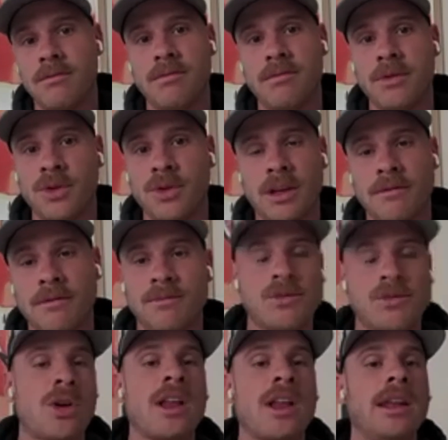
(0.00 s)
you can
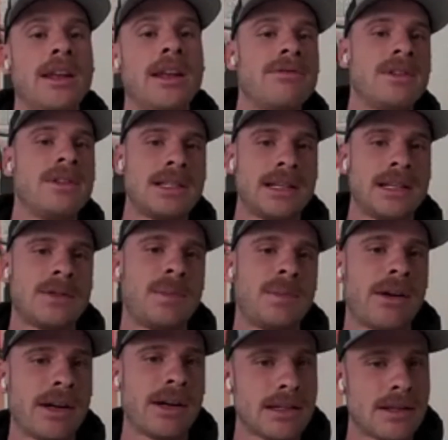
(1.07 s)
sort of live this
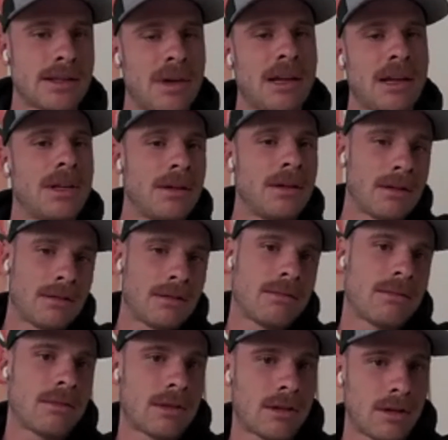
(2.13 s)
experience maybe
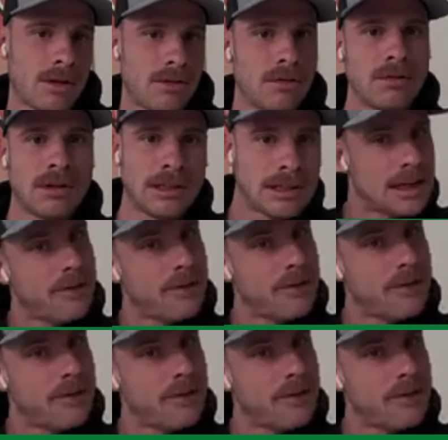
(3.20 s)
through a different